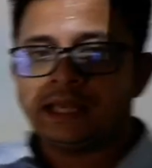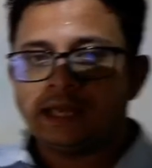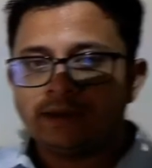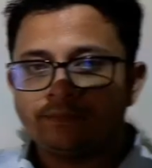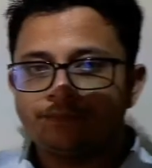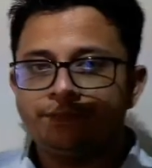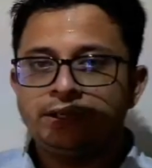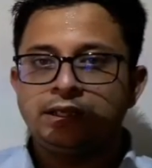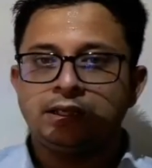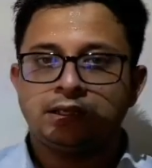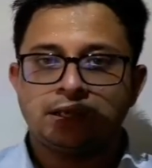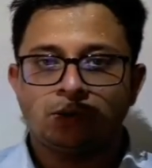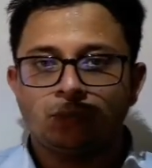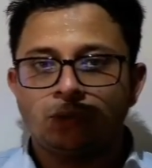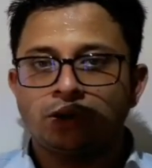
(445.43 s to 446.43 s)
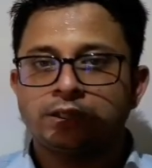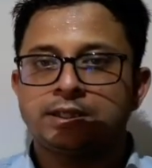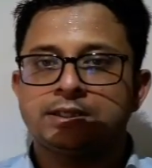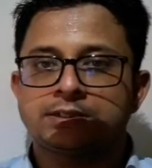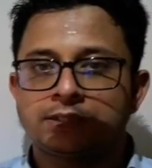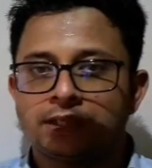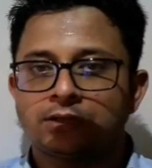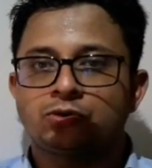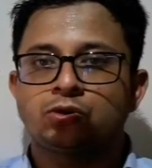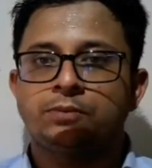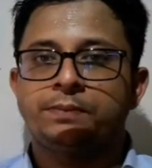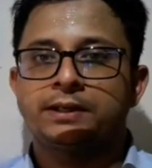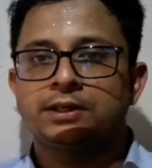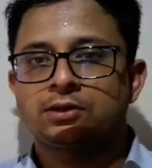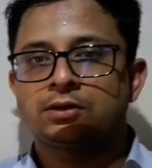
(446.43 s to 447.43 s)
every work is done through
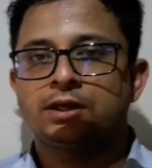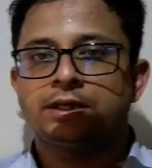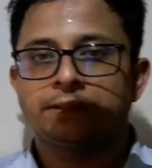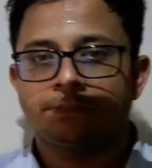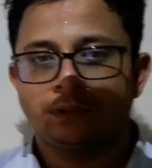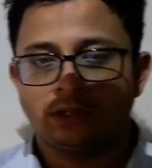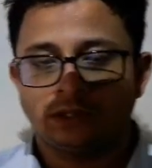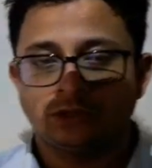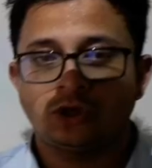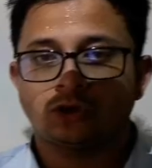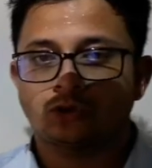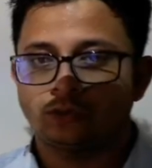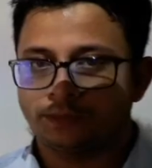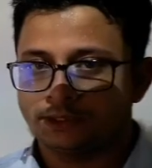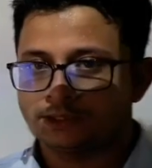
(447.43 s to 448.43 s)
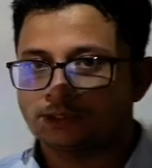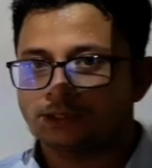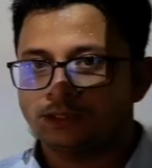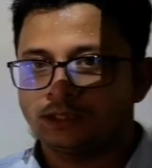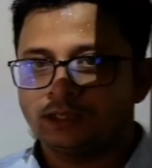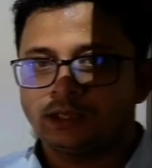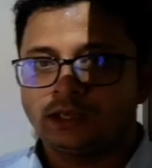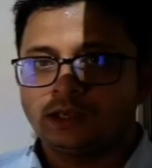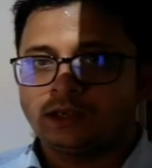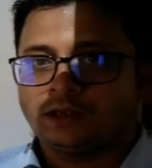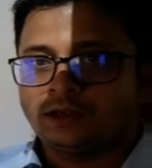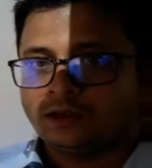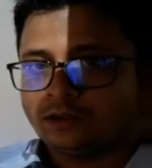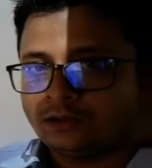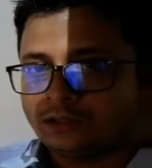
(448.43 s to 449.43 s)
particular documents.
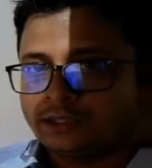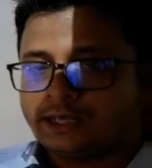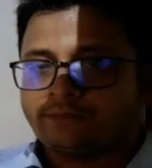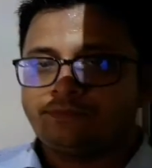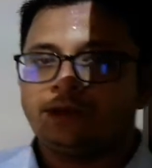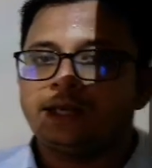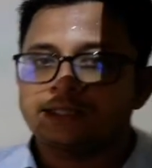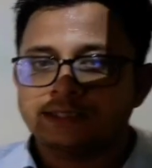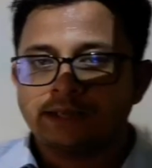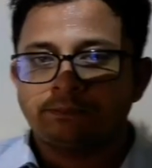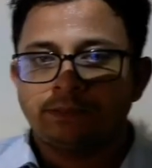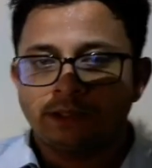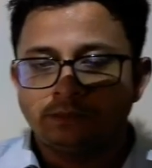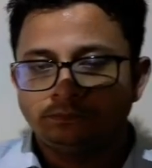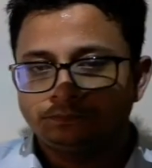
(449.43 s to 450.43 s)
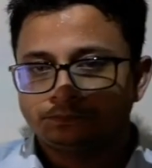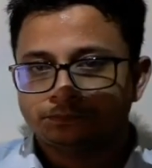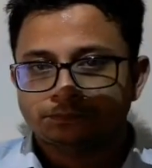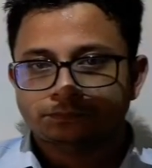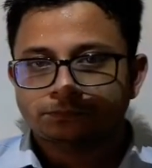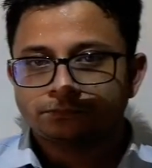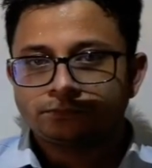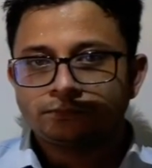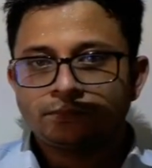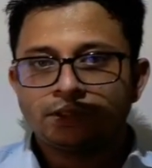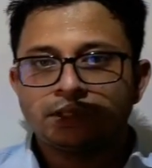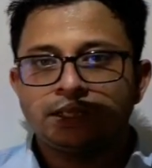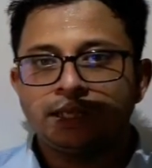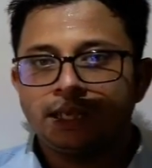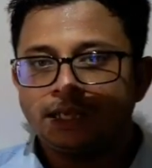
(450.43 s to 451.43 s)
Take for example,
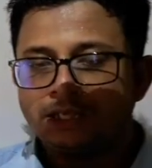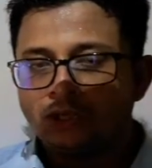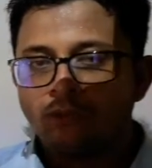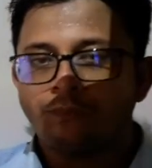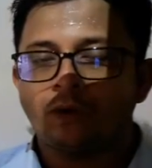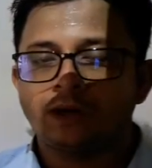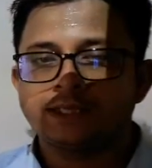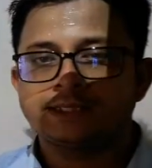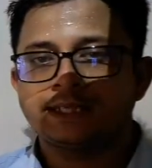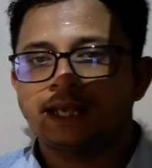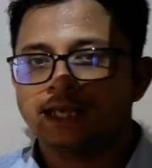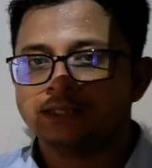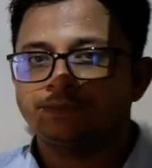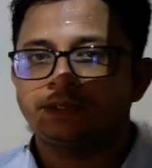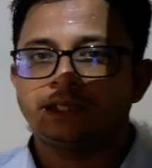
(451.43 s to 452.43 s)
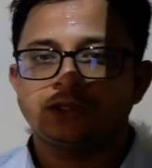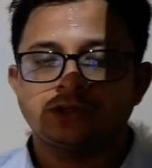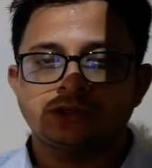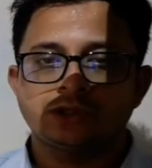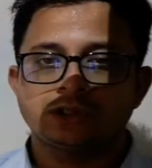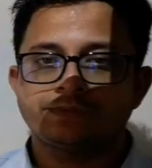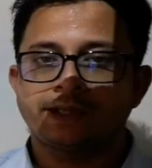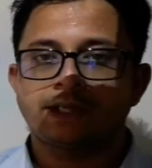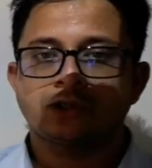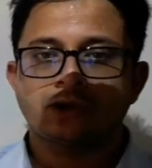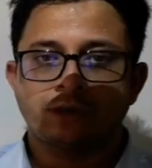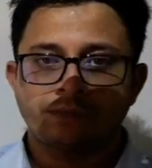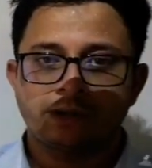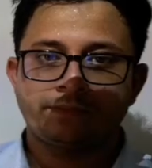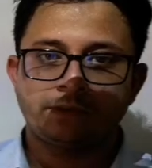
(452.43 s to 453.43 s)
a new policy has been introduced by the
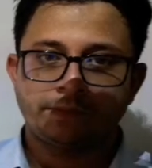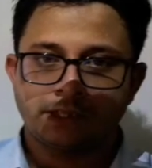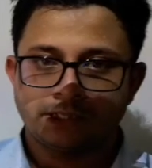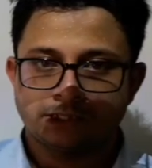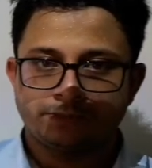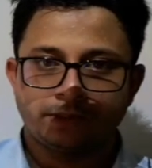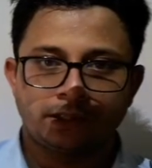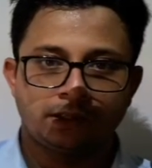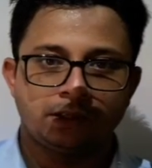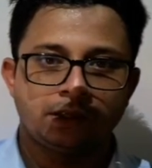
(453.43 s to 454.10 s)
top level management.